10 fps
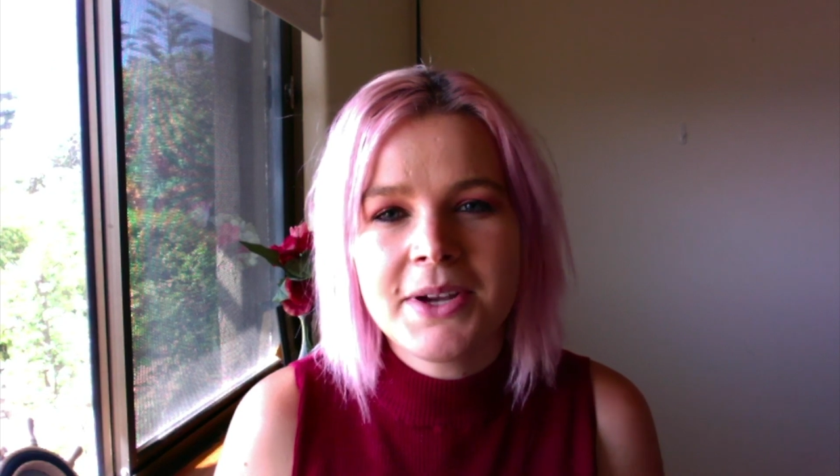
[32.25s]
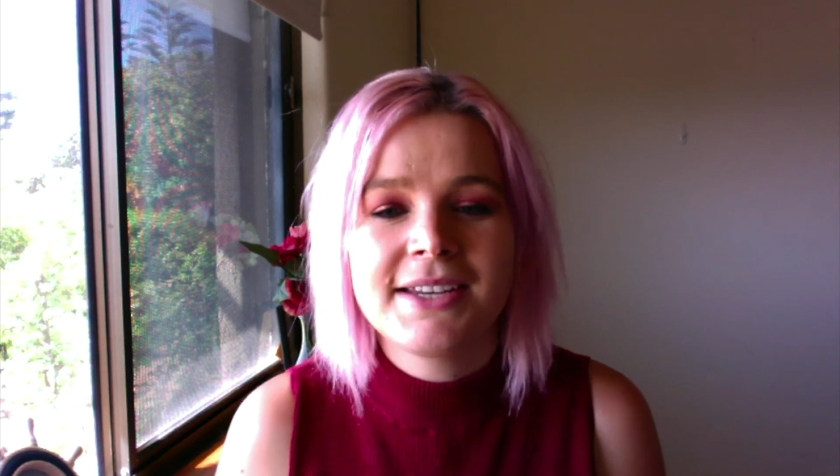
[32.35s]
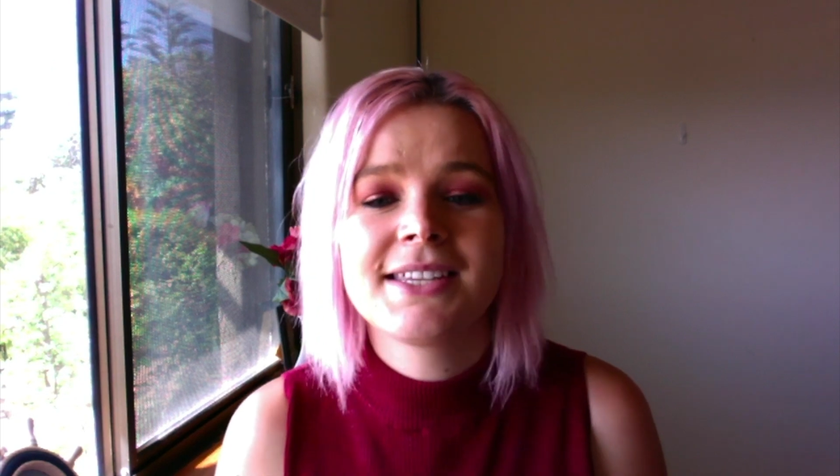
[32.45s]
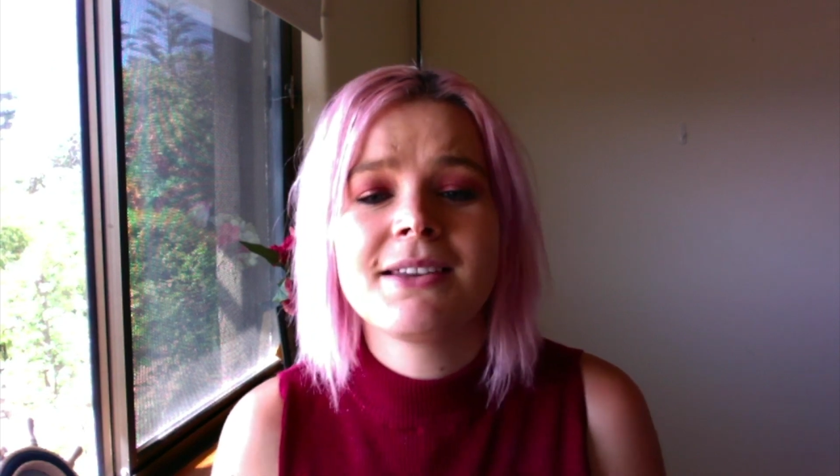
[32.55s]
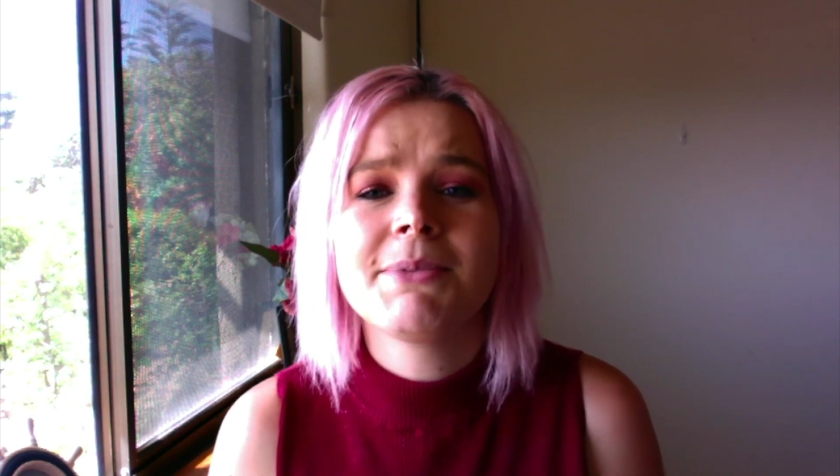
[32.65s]
It
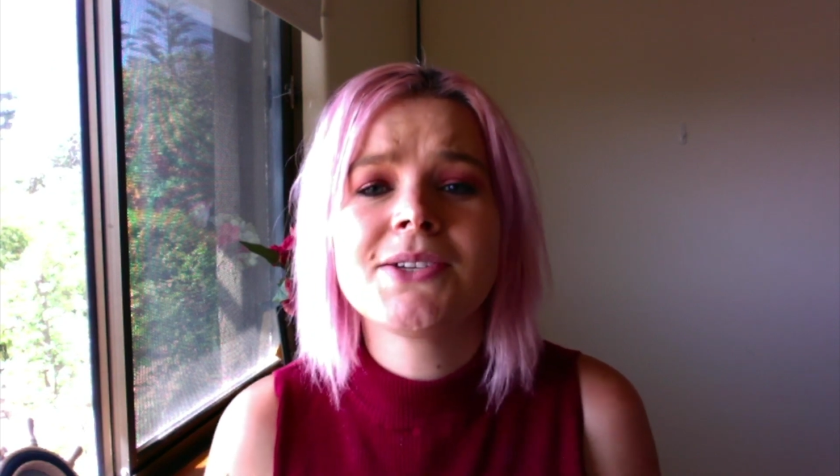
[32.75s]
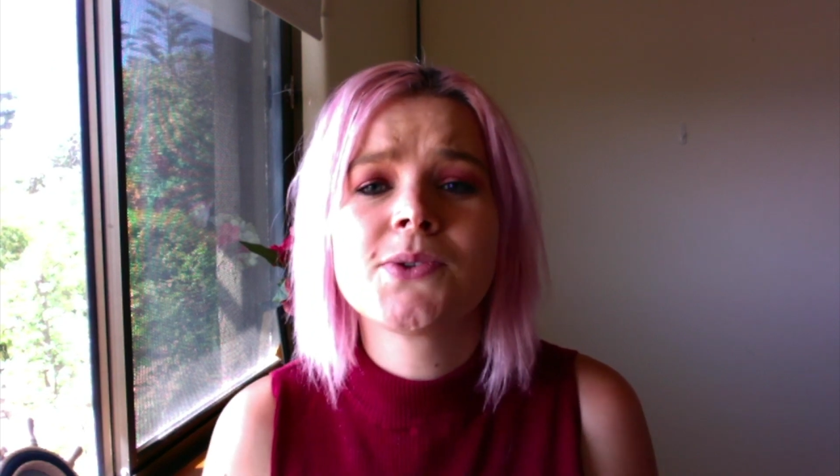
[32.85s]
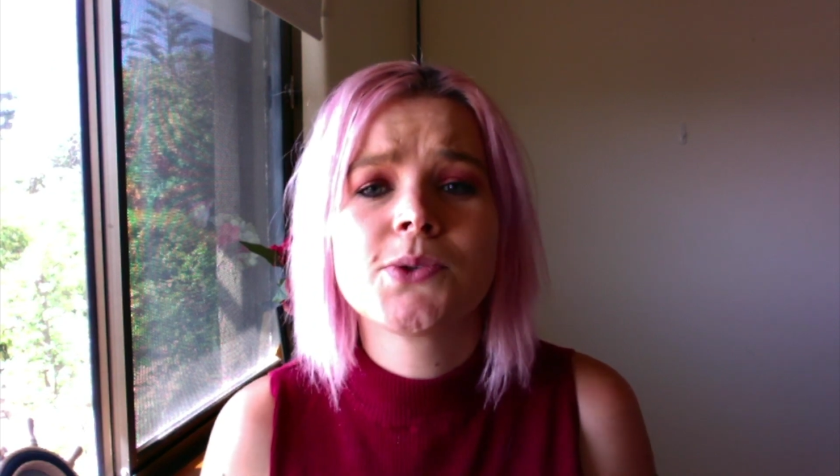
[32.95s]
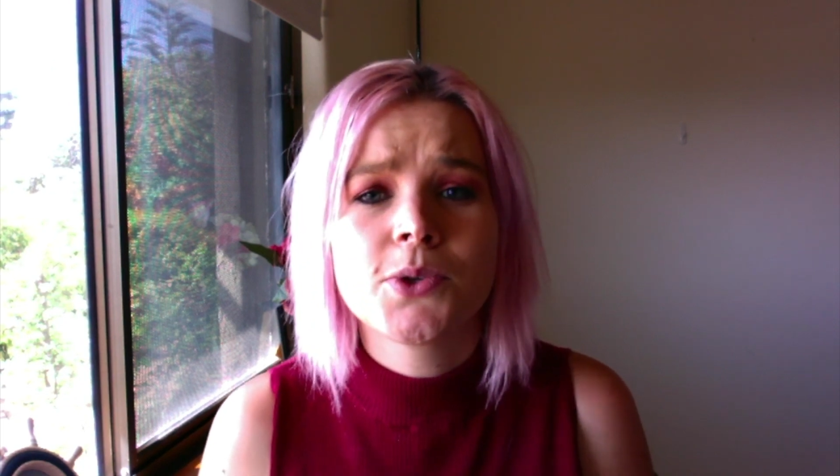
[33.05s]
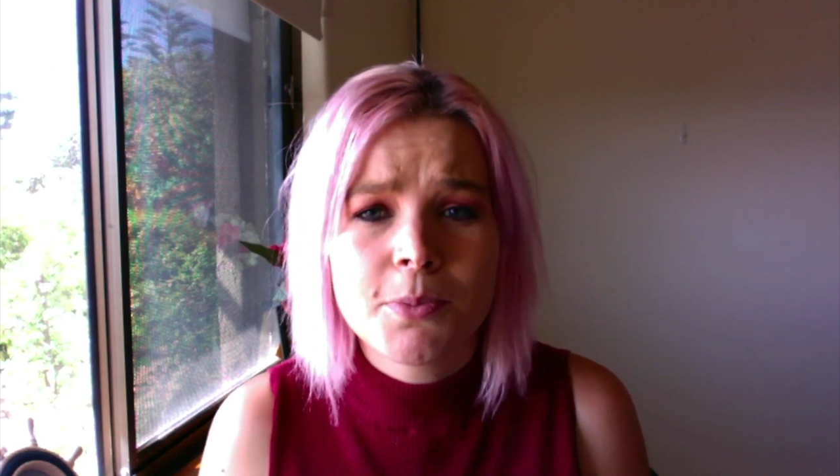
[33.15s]
is going to be
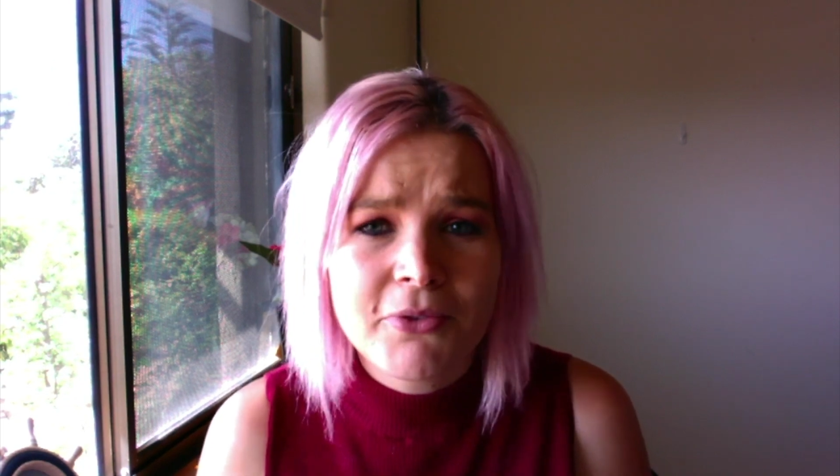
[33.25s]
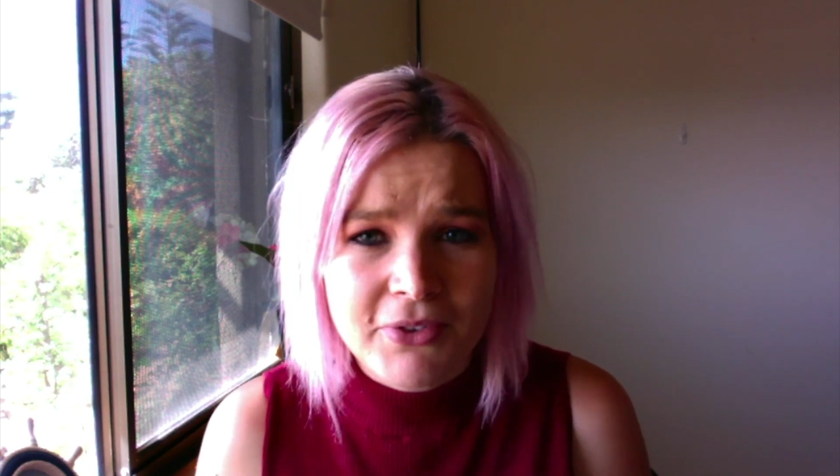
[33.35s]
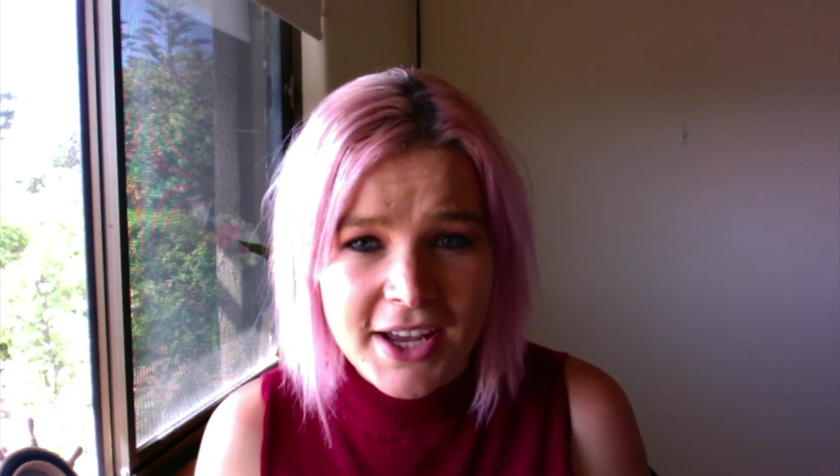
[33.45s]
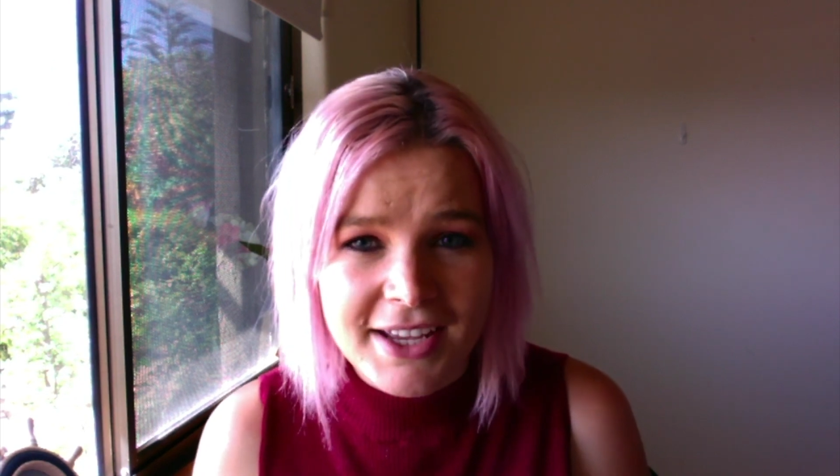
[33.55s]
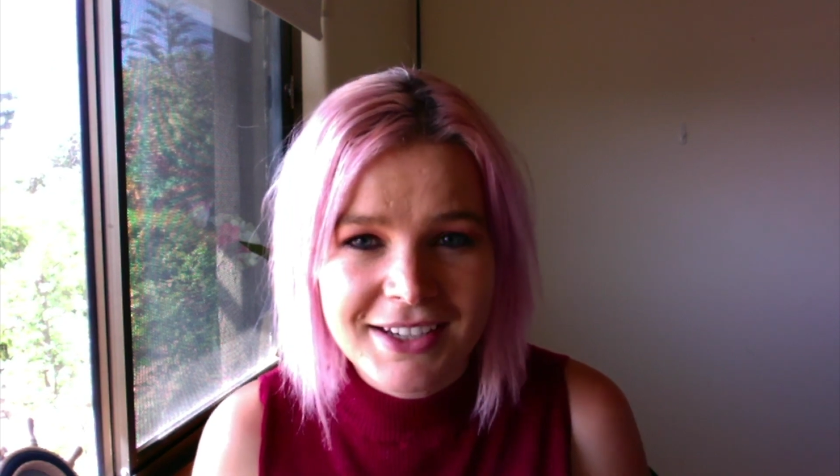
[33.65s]
super
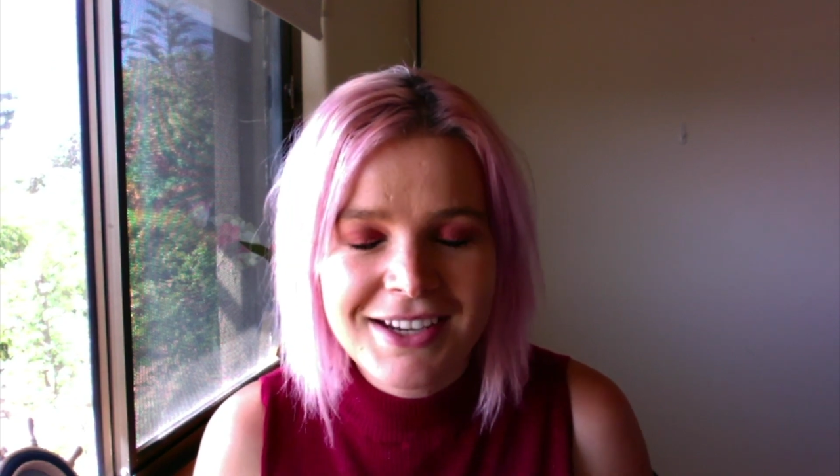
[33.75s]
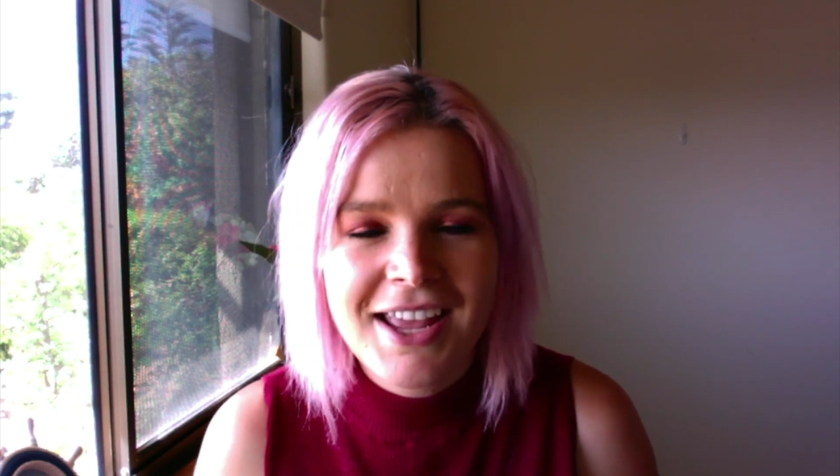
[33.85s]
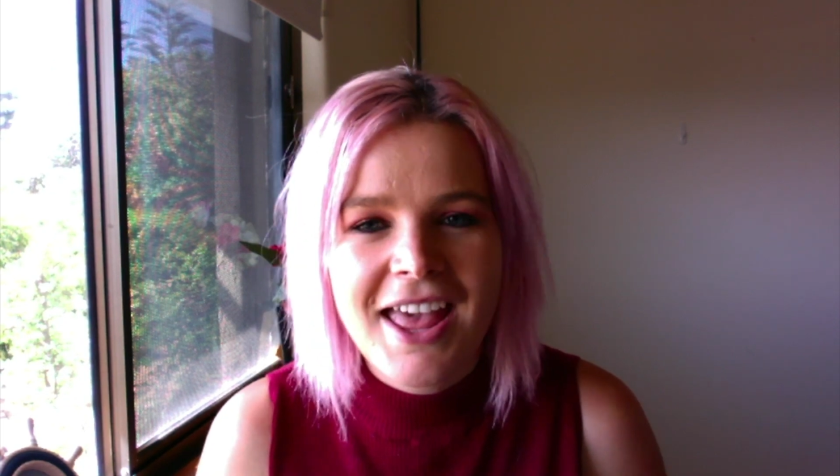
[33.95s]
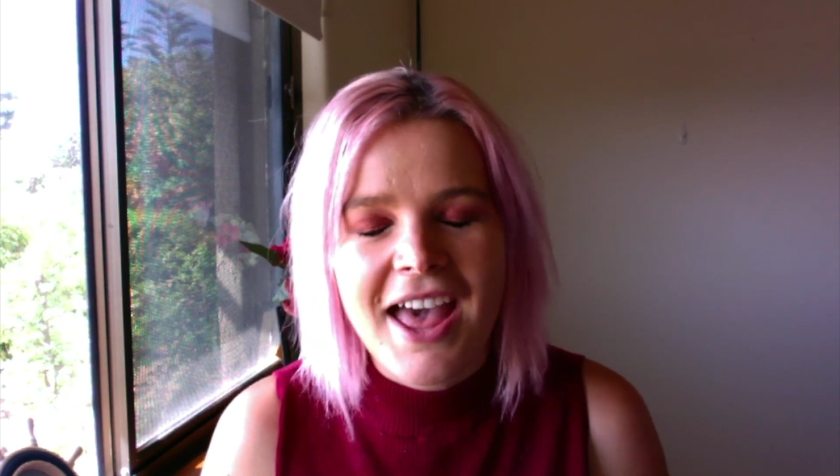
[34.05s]
fun.